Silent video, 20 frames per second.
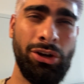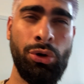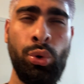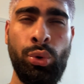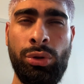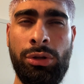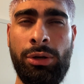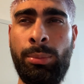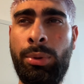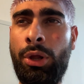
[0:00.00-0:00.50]

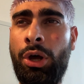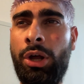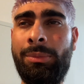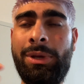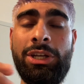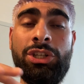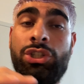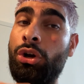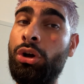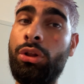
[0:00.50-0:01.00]
cooler blonde,
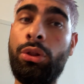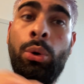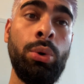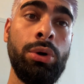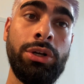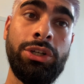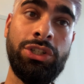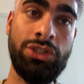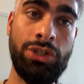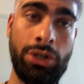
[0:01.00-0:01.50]
make sure all the
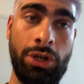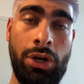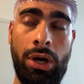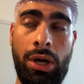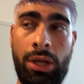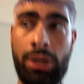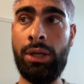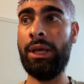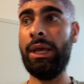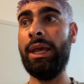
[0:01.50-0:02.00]
oranges are
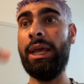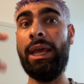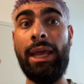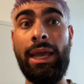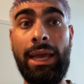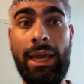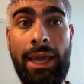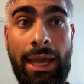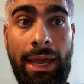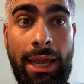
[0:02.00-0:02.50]
gone.
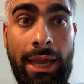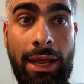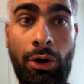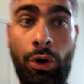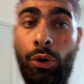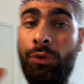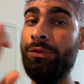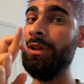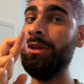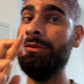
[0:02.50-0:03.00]
And
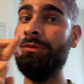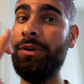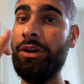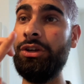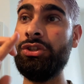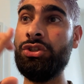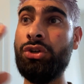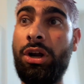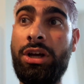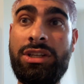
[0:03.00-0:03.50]
hopefully,
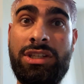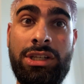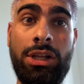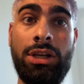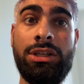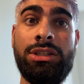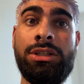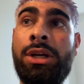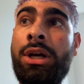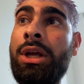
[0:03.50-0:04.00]
fingers crossed, it
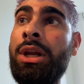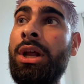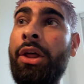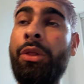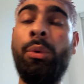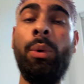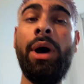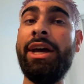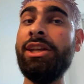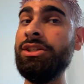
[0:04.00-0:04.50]
looks good.
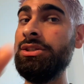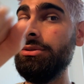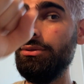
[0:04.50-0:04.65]
Otherwise,